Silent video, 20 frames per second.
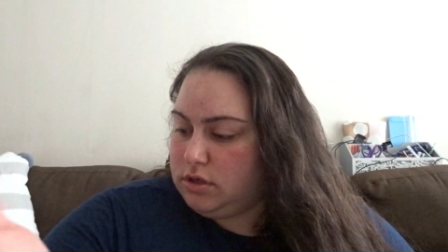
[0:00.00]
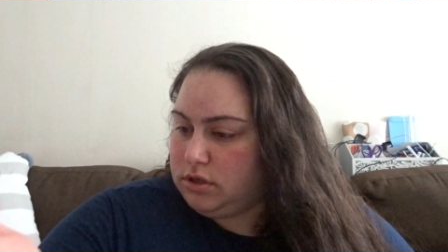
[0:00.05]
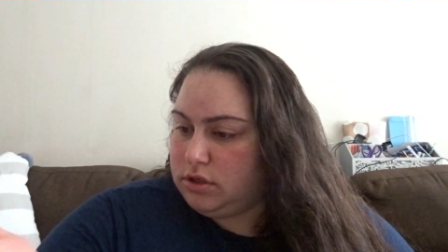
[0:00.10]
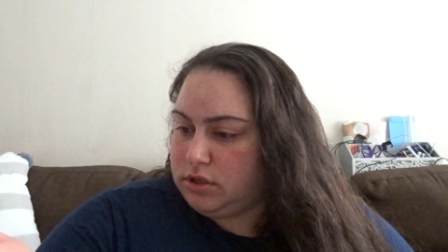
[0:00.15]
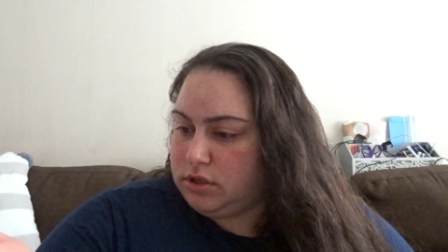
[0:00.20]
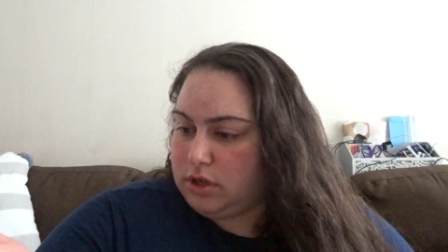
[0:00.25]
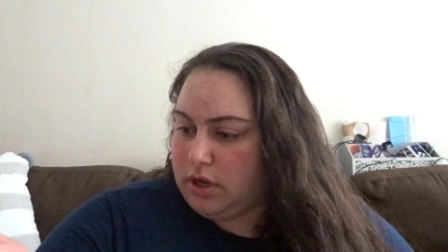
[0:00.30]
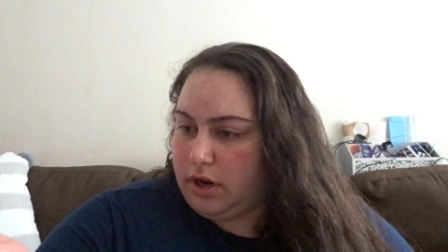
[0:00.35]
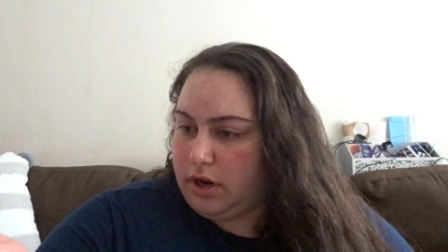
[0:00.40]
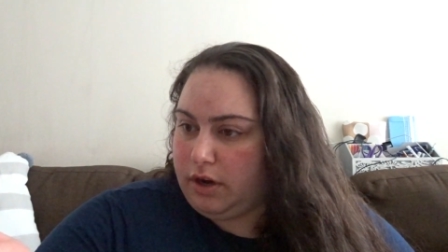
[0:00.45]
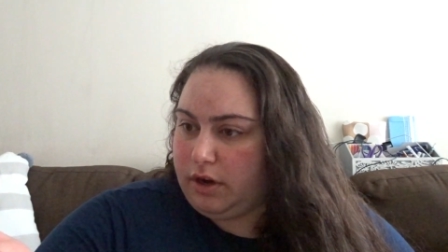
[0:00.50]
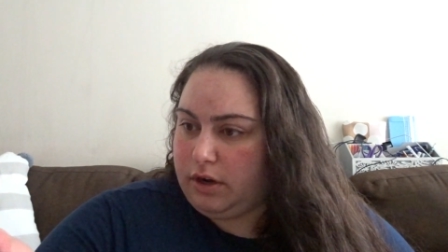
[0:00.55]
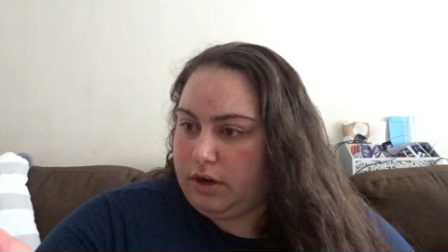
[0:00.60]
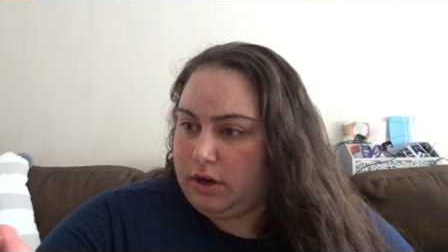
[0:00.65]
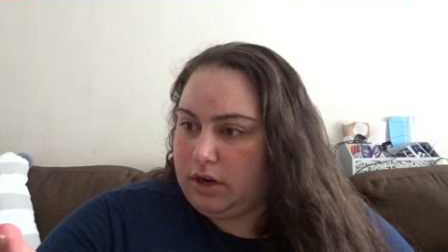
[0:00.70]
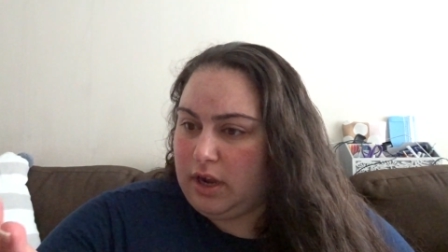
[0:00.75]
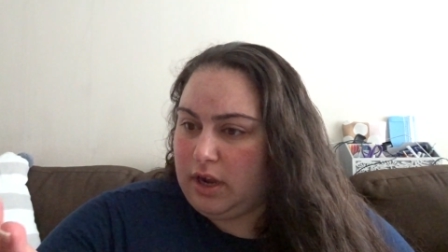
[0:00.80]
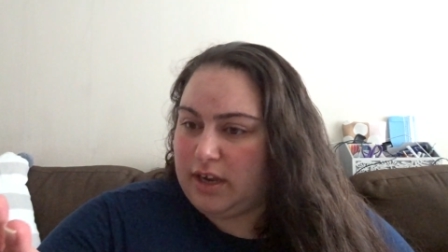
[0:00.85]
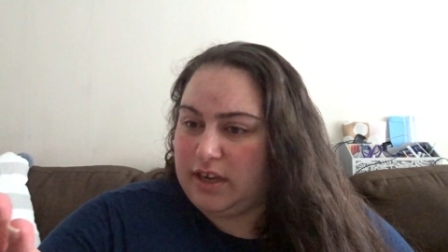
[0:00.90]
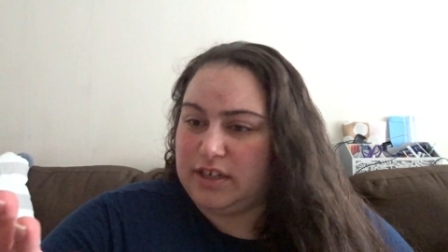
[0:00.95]
so
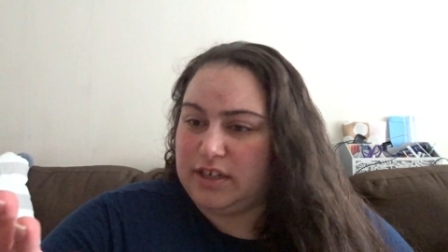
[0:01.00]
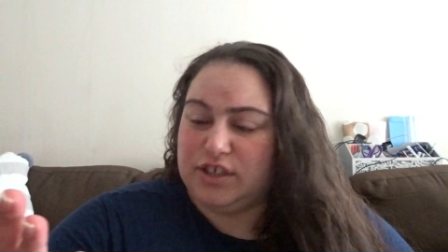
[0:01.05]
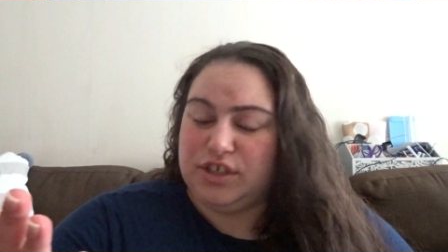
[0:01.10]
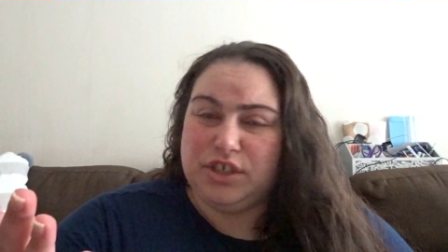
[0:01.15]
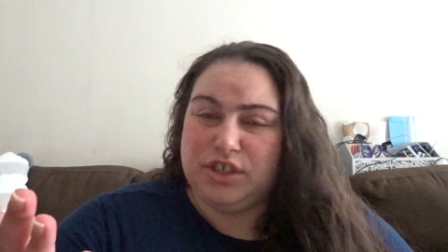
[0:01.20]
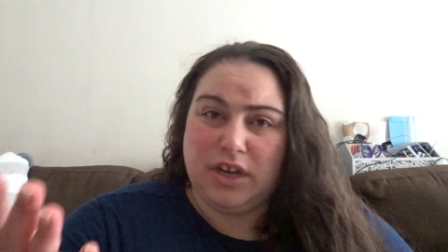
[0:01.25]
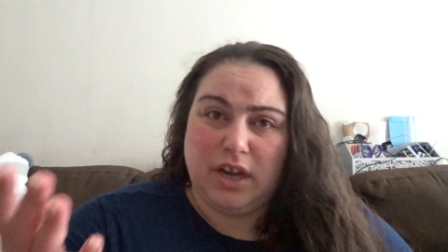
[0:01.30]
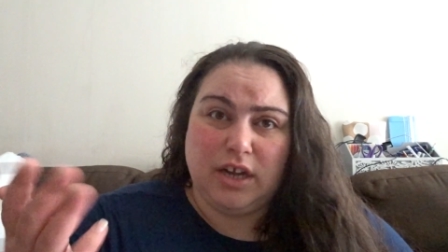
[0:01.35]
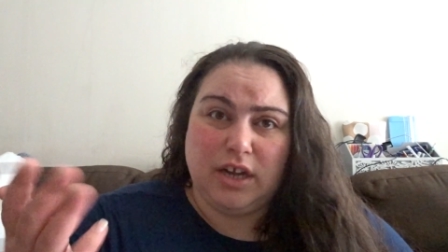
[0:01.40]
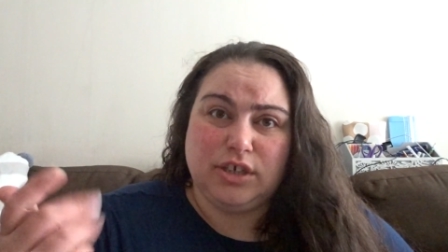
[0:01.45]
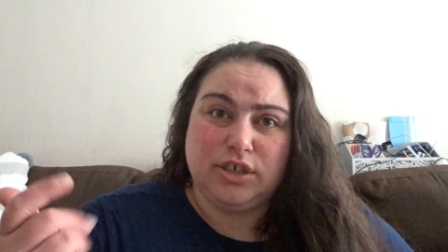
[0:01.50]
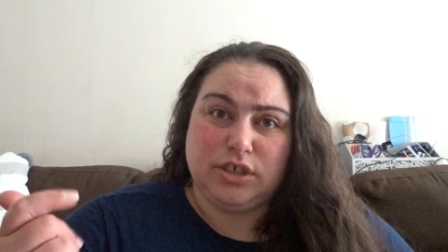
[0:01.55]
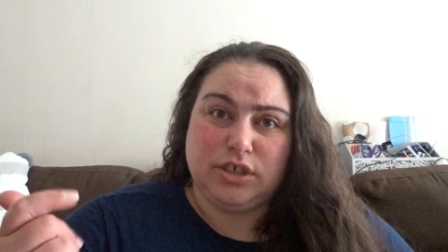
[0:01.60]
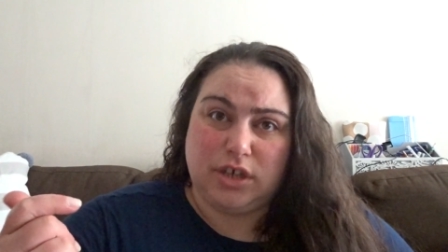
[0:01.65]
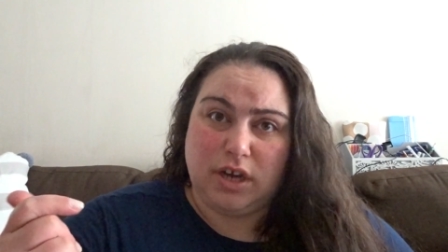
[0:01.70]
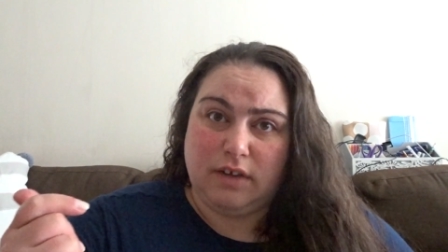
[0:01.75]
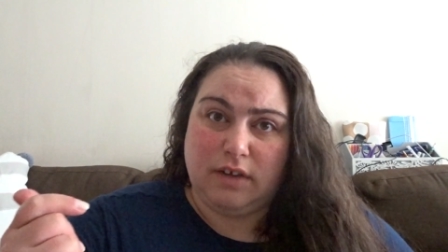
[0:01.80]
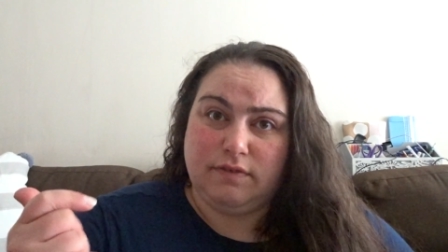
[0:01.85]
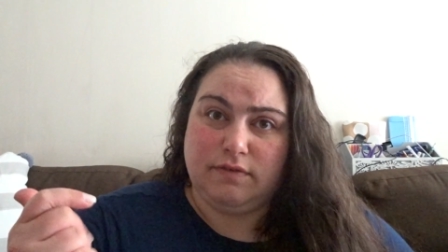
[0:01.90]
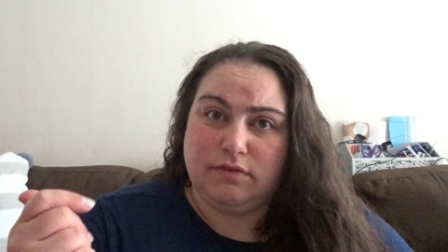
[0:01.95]
I can just
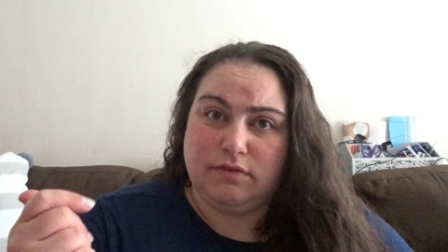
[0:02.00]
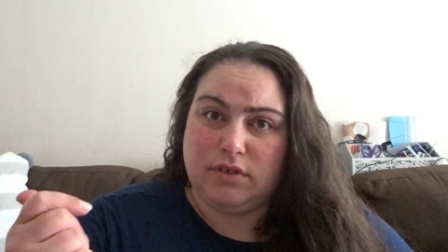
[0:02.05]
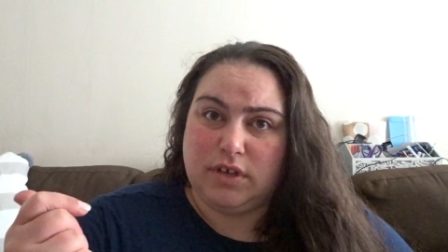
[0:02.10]
shuffle.